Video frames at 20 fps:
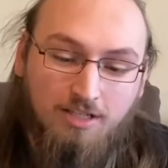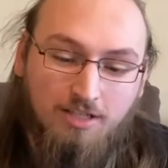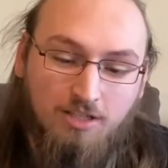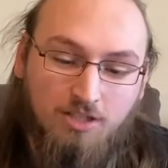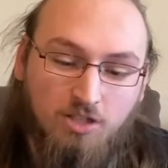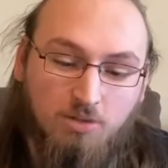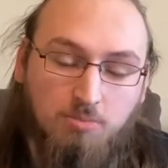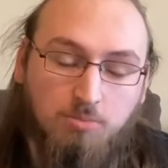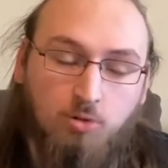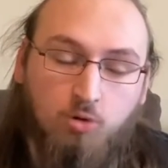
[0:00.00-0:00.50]

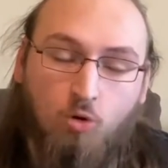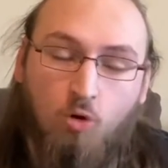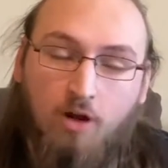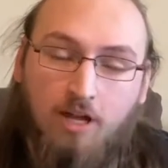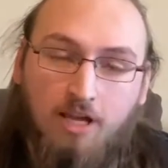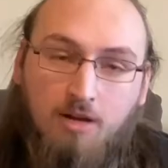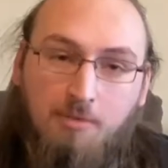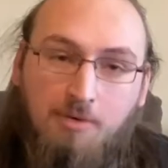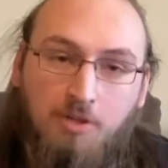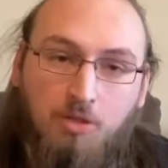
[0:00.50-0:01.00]
deploy
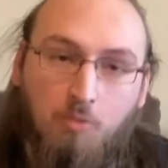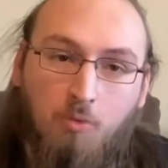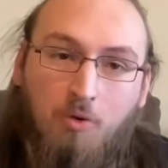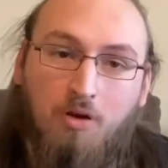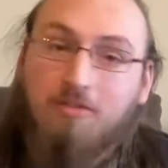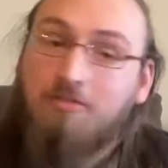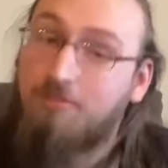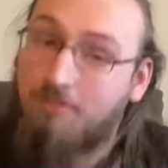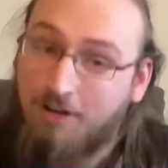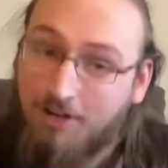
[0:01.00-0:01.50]
it with
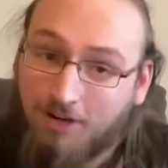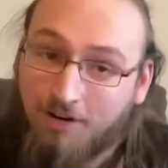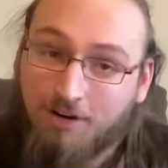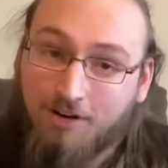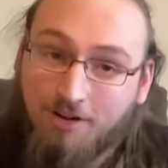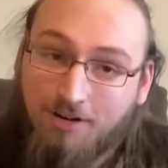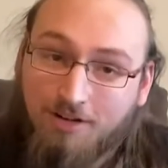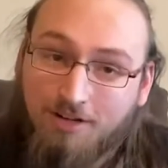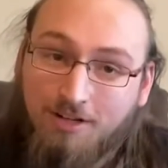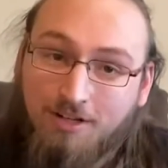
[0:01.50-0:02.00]
one
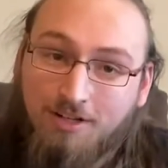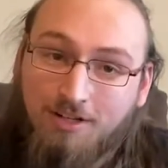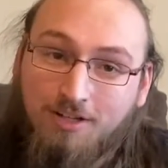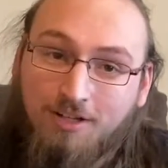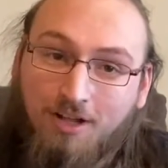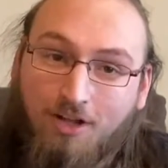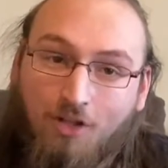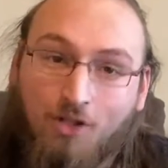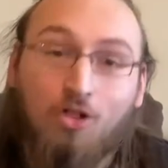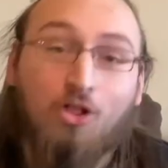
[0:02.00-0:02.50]
finger,
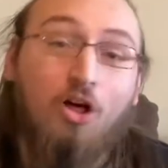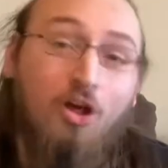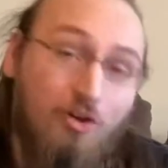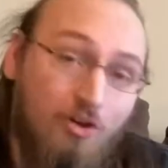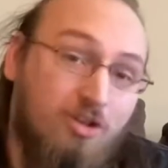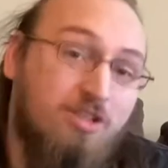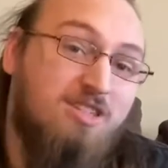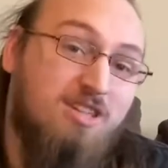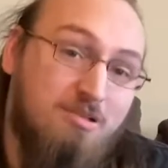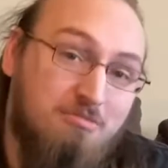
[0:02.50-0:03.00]
a little
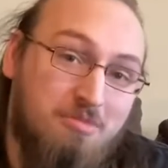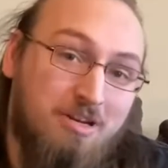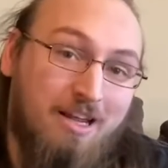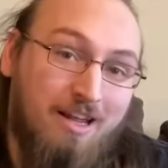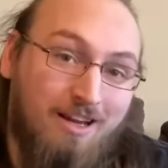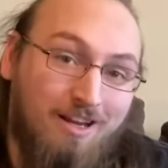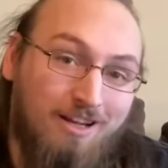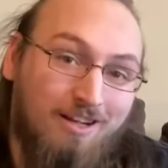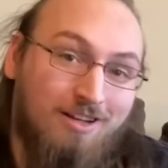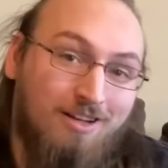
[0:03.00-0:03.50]

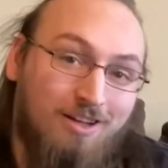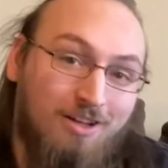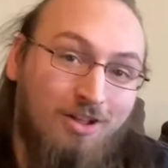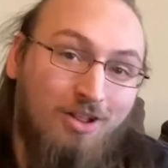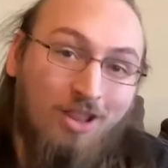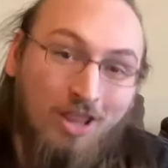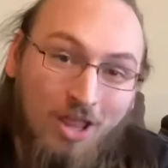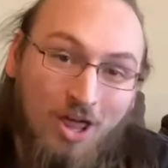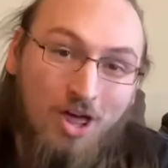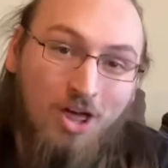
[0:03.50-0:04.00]
intimidating.
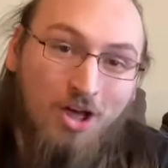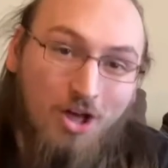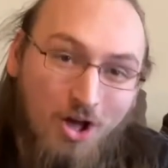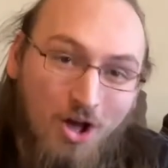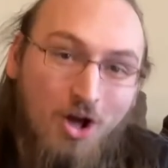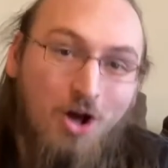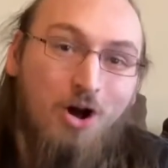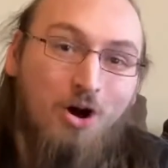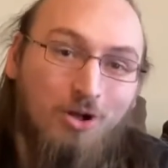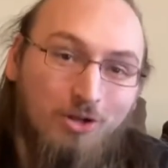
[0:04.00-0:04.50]

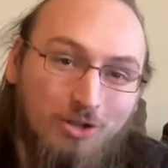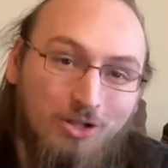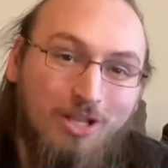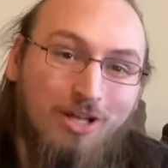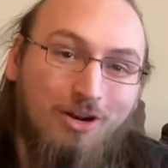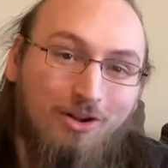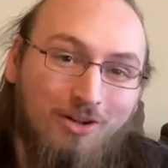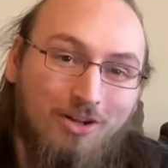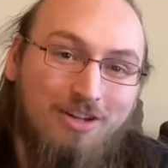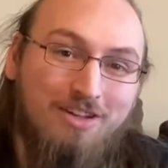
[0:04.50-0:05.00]

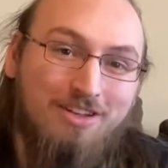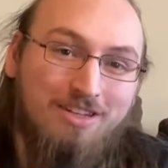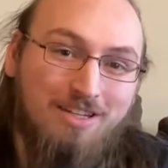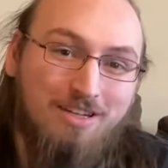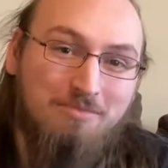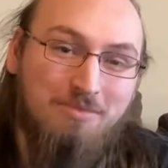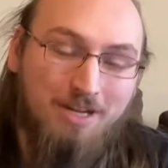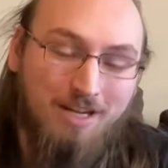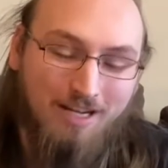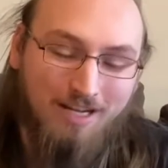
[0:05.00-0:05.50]
Little
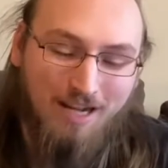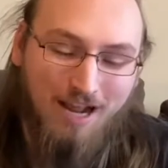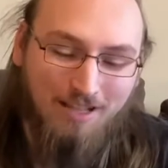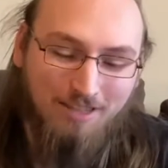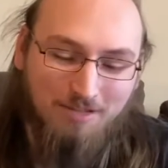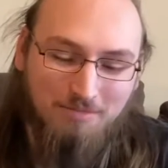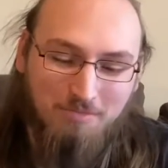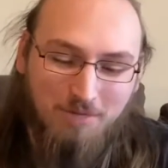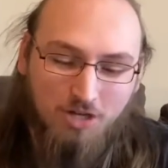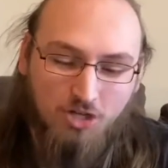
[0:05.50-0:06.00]
intimidating, not
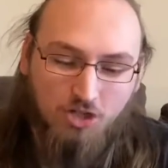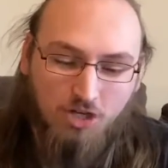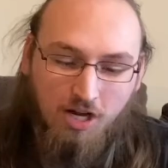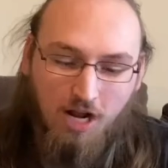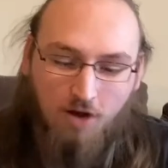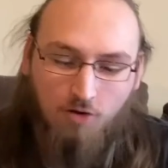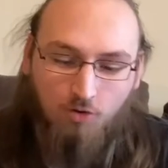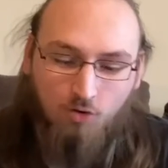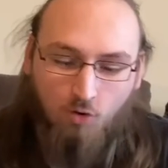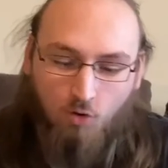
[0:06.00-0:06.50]
to mention
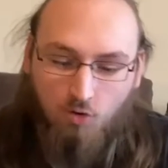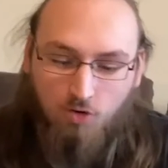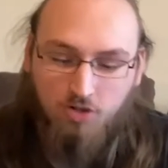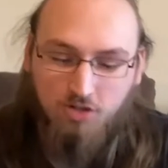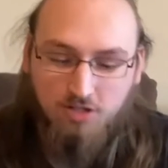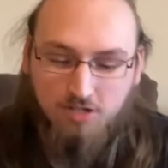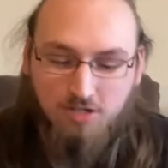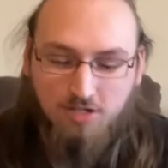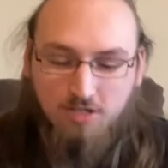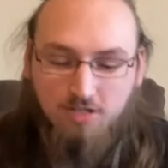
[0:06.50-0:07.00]
how
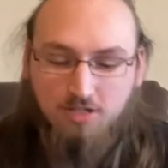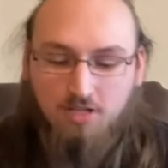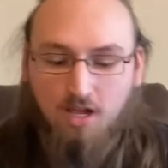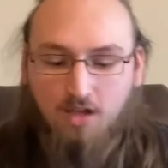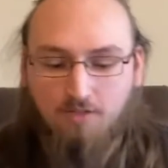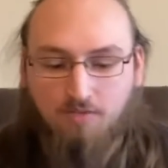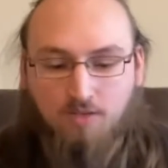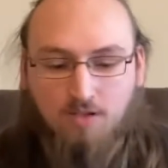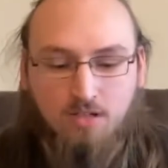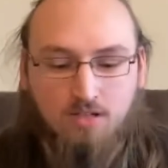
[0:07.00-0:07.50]
gorgeous this
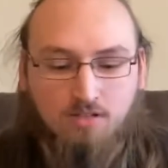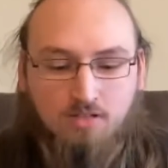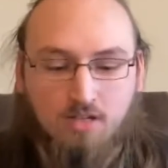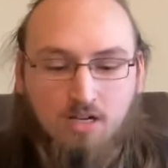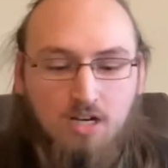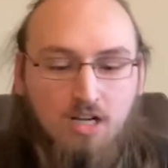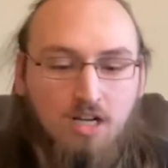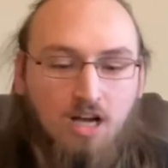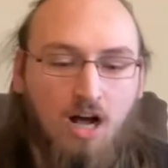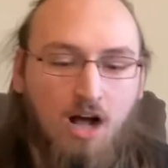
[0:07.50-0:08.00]
knife is.
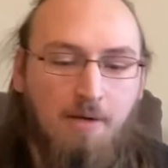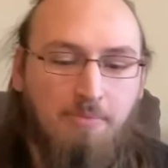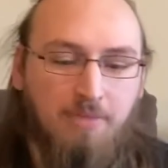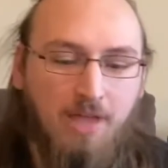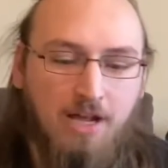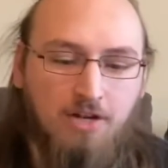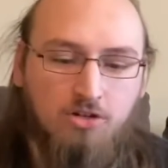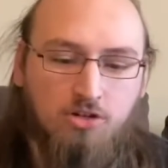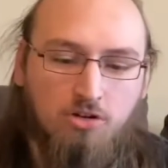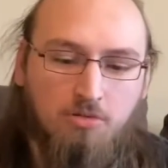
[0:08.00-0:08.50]
I'm
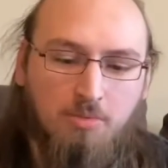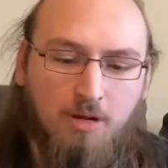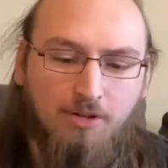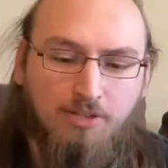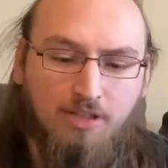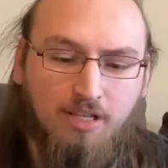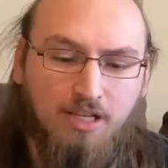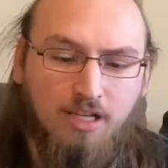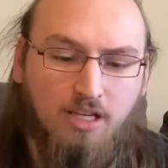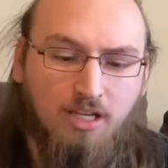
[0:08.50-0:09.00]
not sure about
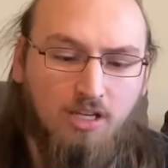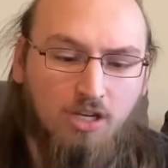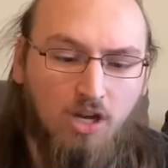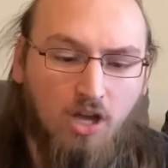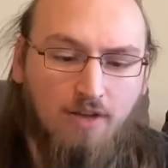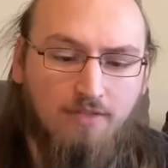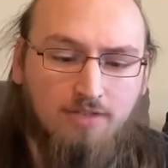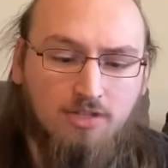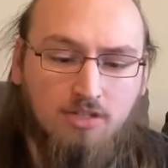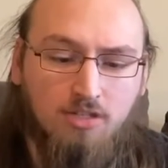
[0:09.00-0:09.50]
the
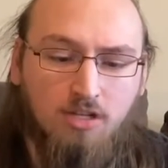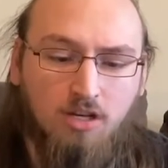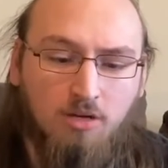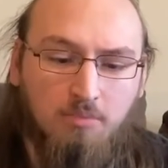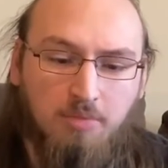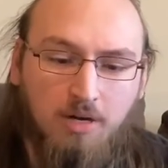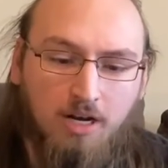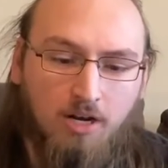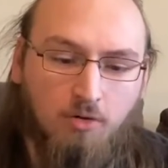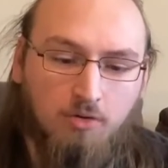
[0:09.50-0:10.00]
knife steel,
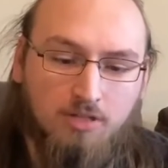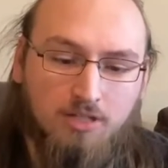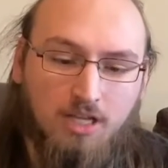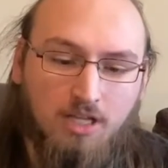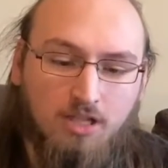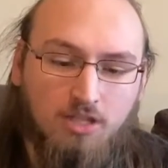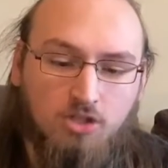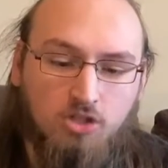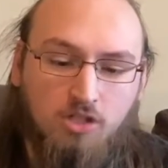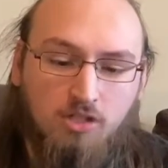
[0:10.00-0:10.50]
but I know it's got
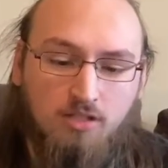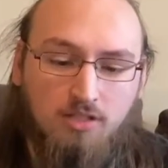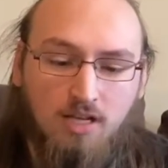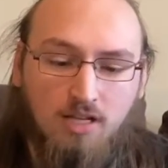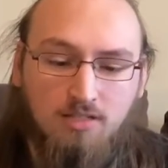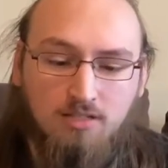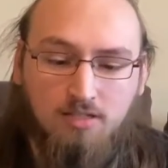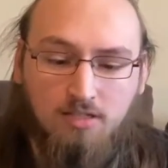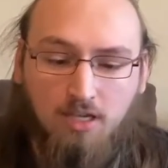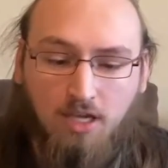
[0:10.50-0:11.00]
the
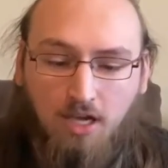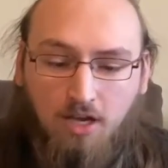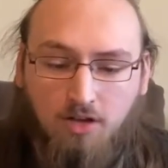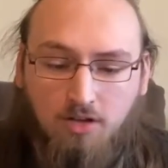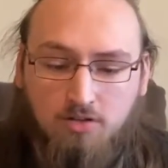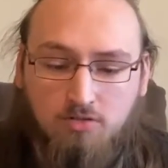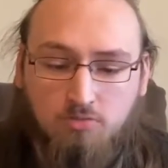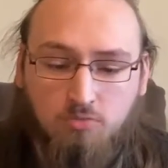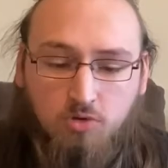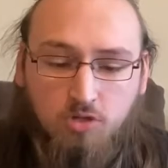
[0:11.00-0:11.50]
G10
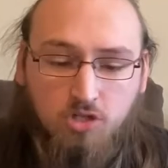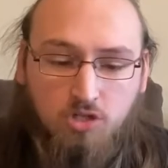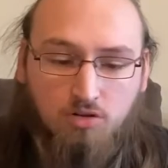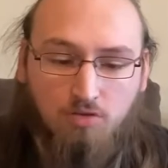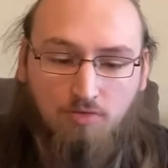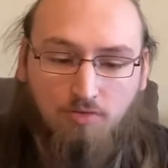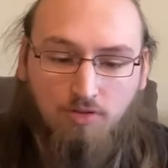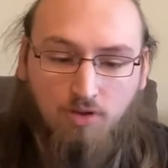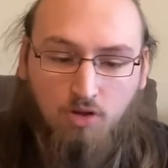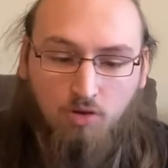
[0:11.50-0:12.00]
scales, which
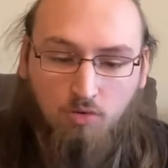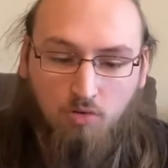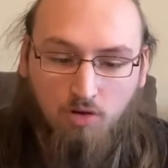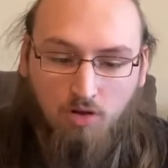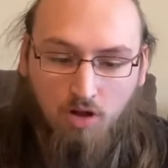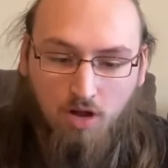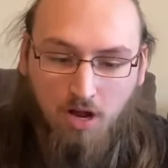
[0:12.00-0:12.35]
feel,